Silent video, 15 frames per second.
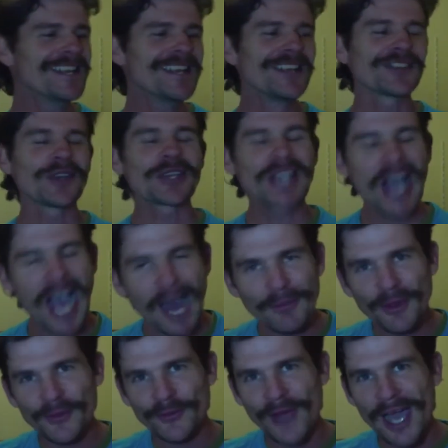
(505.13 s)
So carb
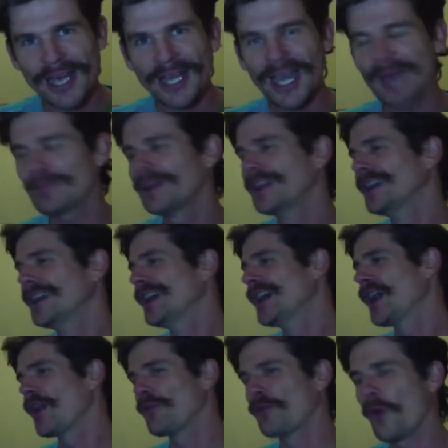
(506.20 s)
the fuck up.
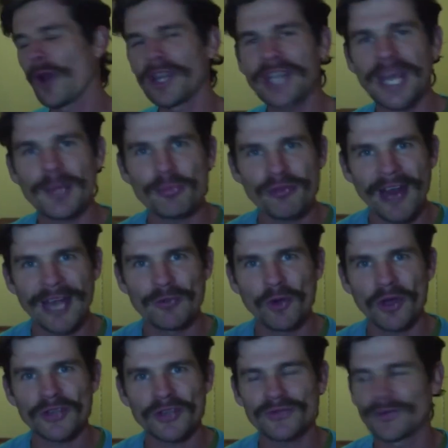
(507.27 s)
Avoid getting
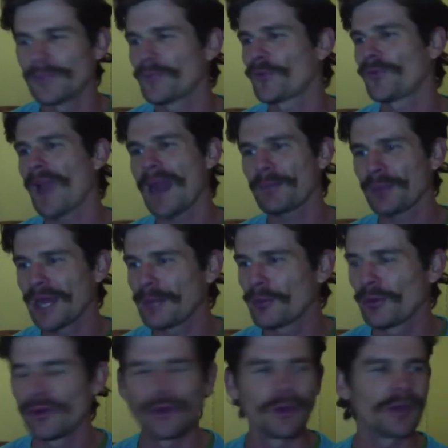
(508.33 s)
brainwashed from fat
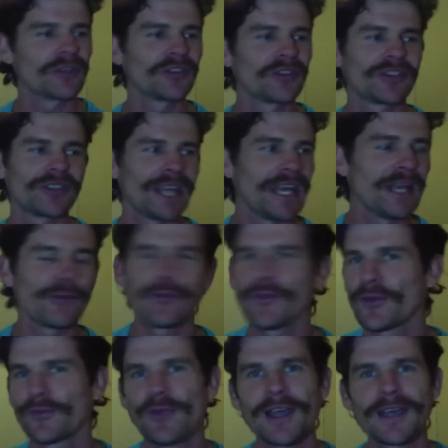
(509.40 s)
people who are just in it for
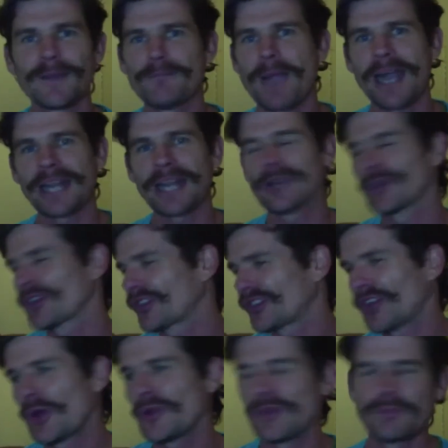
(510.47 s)
the fucking money, or to
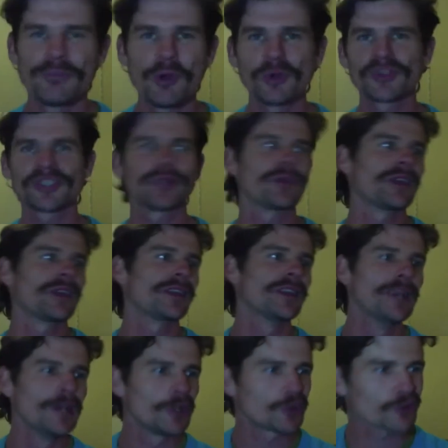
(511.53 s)
sell you bullshit, or they're
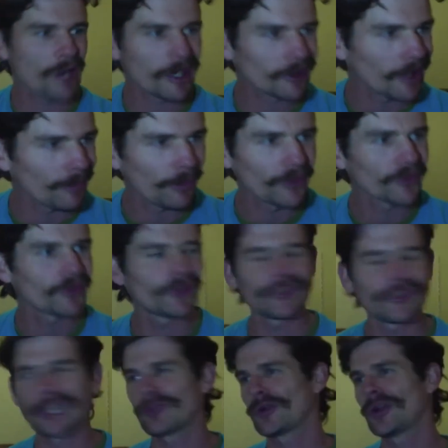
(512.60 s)
drugged up on
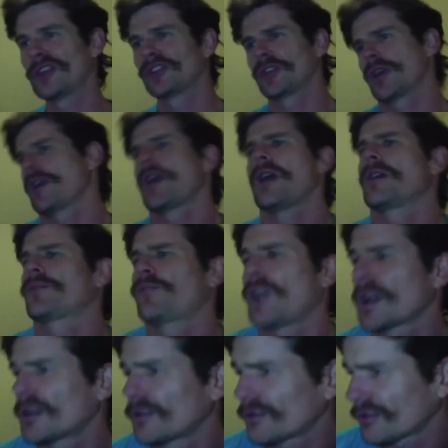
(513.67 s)
steroids and going, oh,
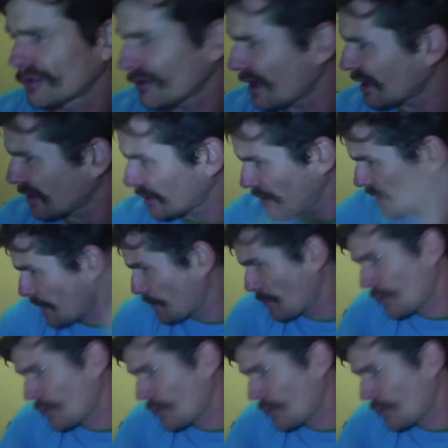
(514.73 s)
fucking strength, Kim,